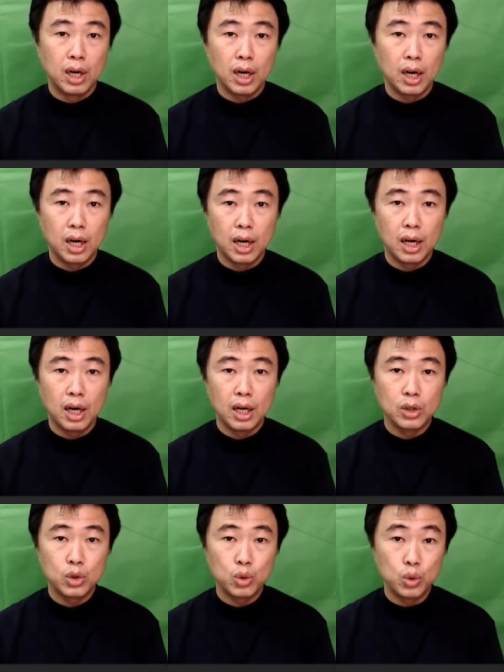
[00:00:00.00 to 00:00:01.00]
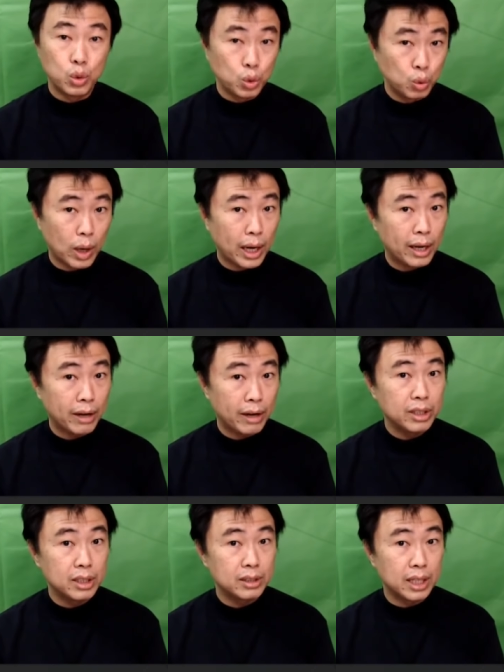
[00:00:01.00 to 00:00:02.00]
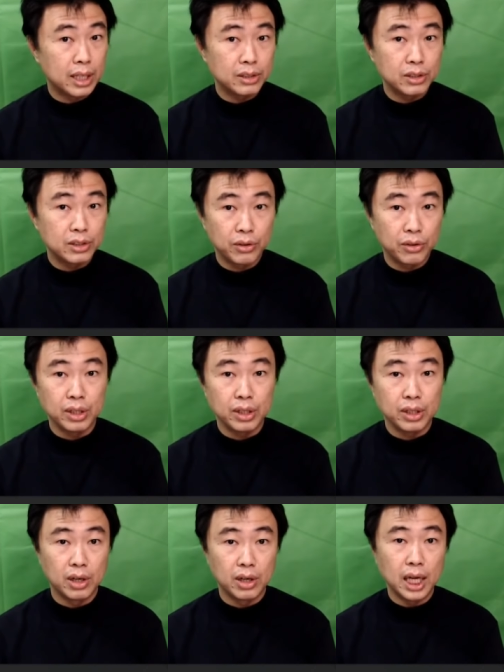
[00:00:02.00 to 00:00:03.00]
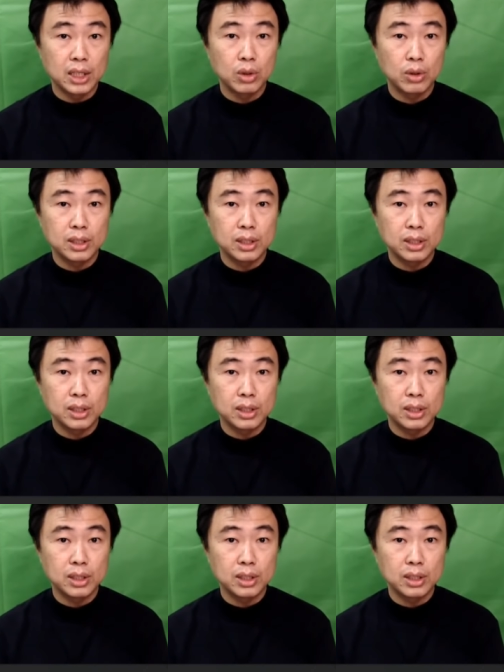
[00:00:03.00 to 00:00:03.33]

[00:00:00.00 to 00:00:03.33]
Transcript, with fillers: uh, to do whatever is necessary, right?